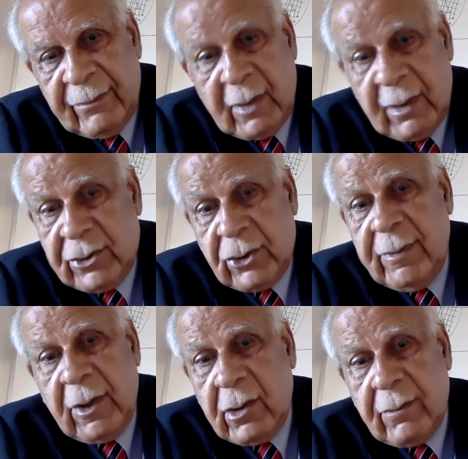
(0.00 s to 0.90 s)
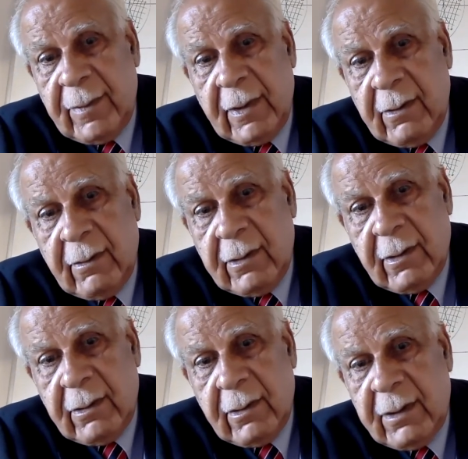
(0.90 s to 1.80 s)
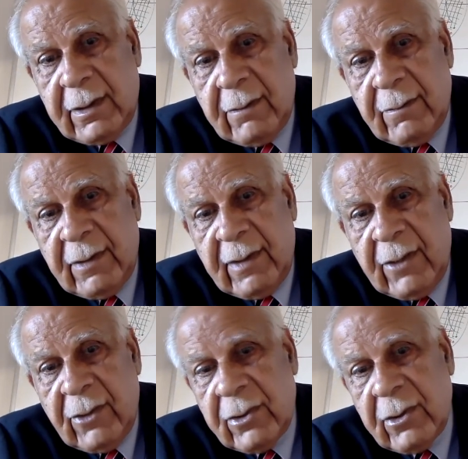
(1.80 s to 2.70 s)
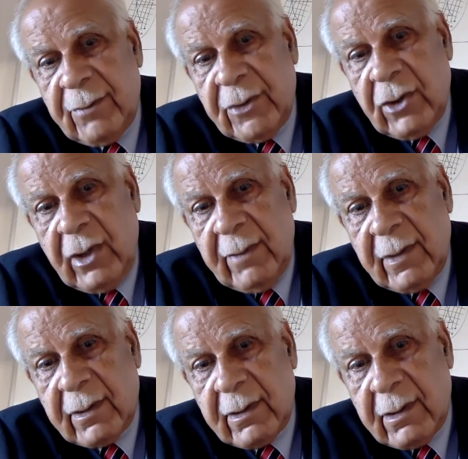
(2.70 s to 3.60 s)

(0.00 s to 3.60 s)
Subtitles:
It should be called, not railroad, petroleum,